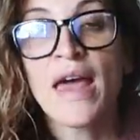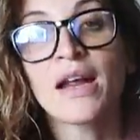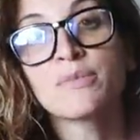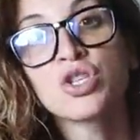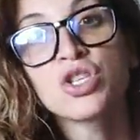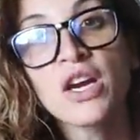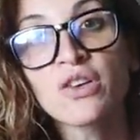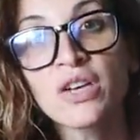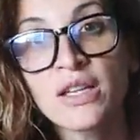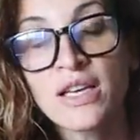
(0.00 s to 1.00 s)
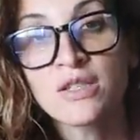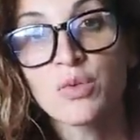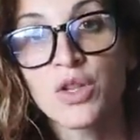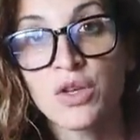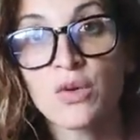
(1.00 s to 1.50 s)
And I'm sharing this
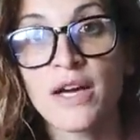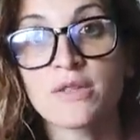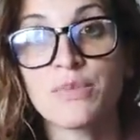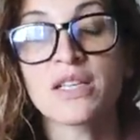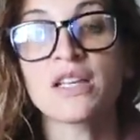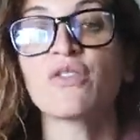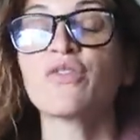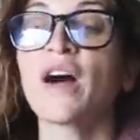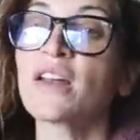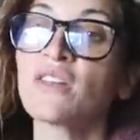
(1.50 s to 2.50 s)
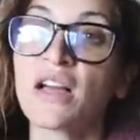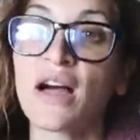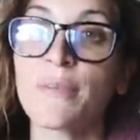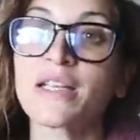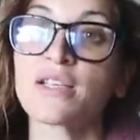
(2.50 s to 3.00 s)
with you guys because I finally
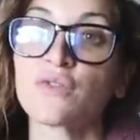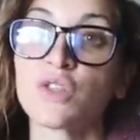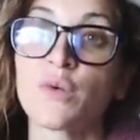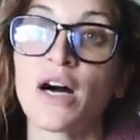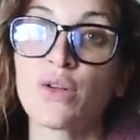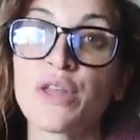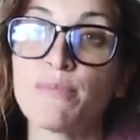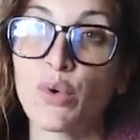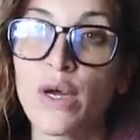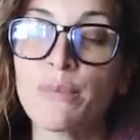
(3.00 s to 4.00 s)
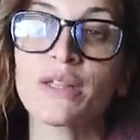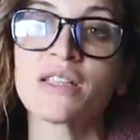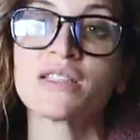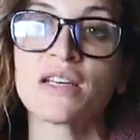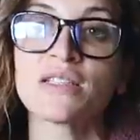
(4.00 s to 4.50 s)
got myself to a healthy point, but
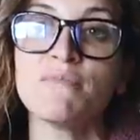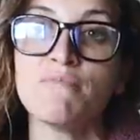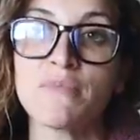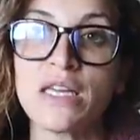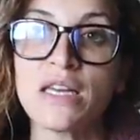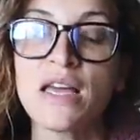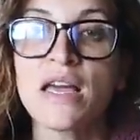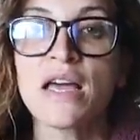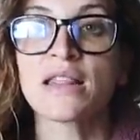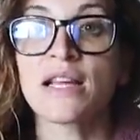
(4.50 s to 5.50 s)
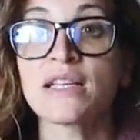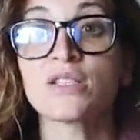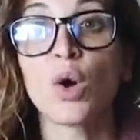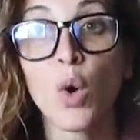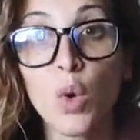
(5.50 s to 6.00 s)
that doesn't mean that
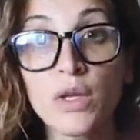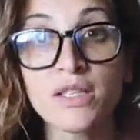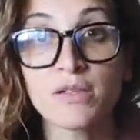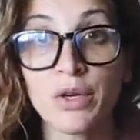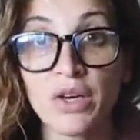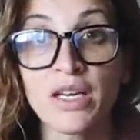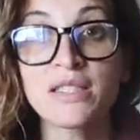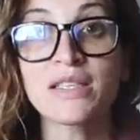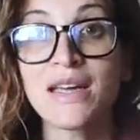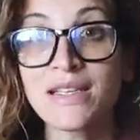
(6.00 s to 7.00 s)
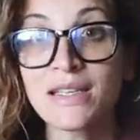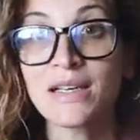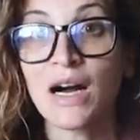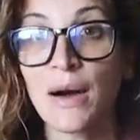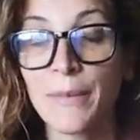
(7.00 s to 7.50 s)
this whole experience
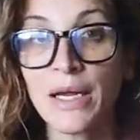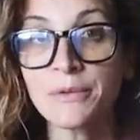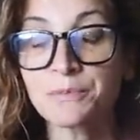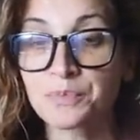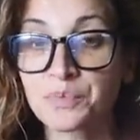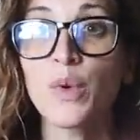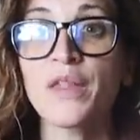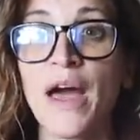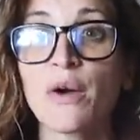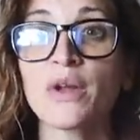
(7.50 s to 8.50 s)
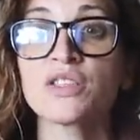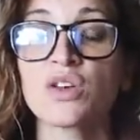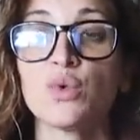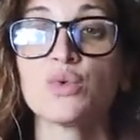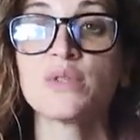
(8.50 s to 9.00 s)
isn't coming without
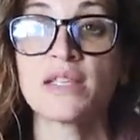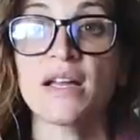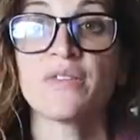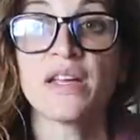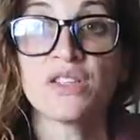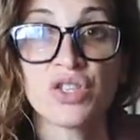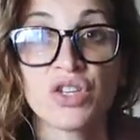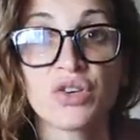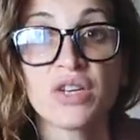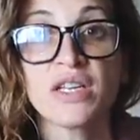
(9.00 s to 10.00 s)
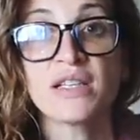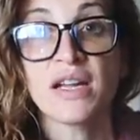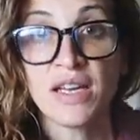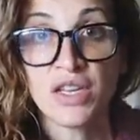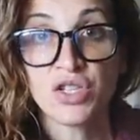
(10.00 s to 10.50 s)
its own set of insecurities
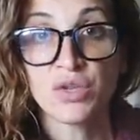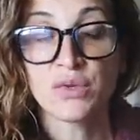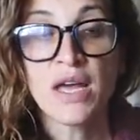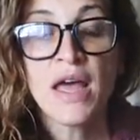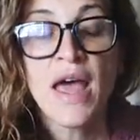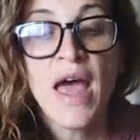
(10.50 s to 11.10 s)
and issues.